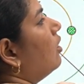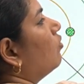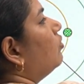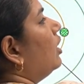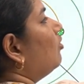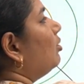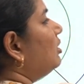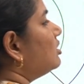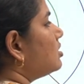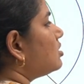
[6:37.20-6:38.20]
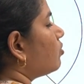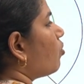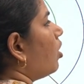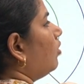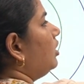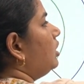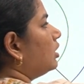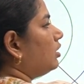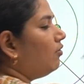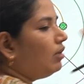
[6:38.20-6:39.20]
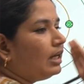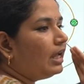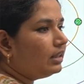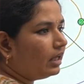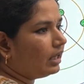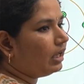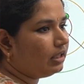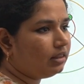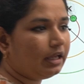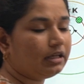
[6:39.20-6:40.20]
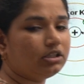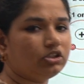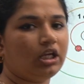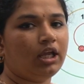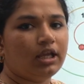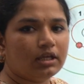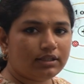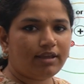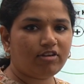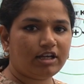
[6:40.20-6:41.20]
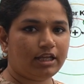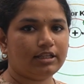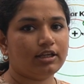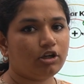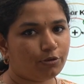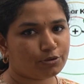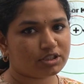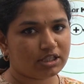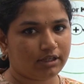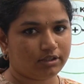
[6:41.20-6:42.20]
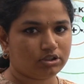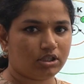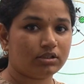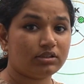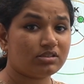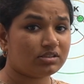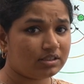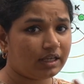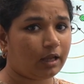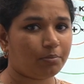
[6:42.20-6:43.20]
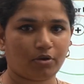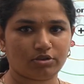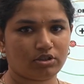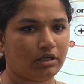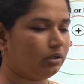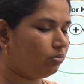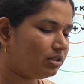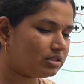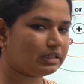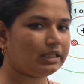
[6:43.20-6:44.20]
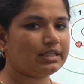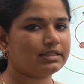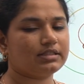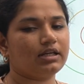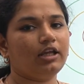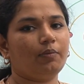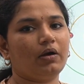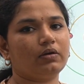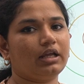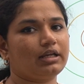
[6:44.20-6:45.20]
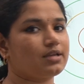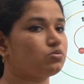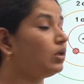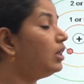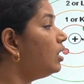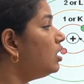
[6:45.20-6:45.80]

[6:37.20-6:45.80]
They will be just revolving, they will neither gain the energy, they will neither lose the energy. This is the second postulate. We'll study about that as well.